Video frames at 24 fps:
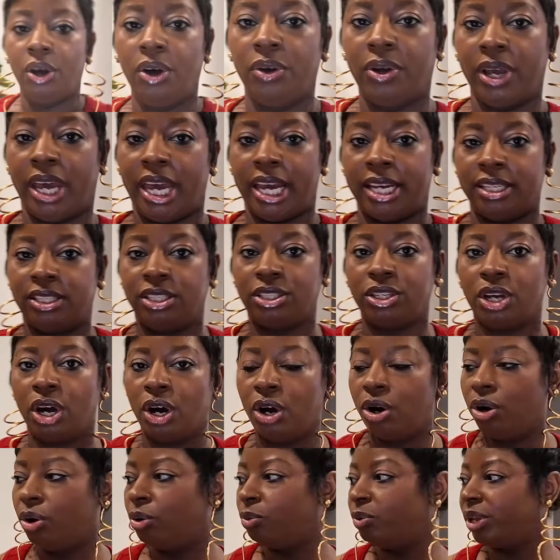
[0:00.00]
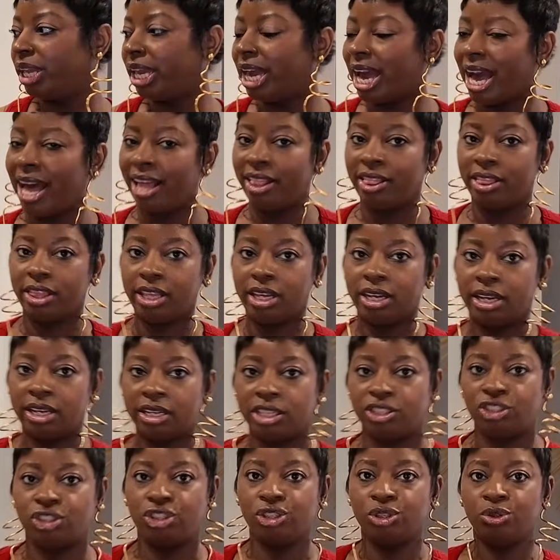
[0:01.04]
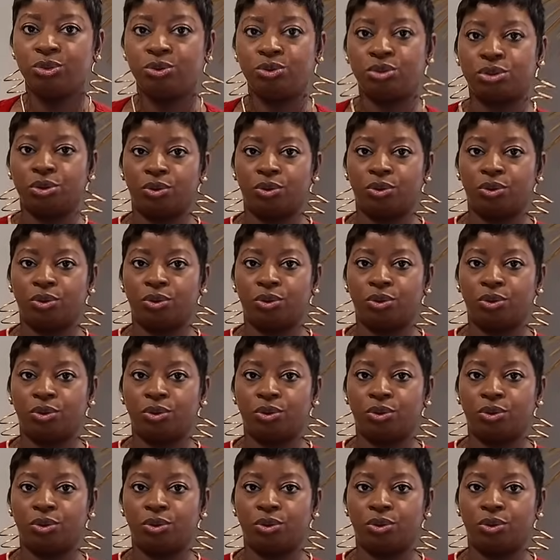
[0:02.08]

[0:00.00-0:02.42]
Okay, so we got the shoes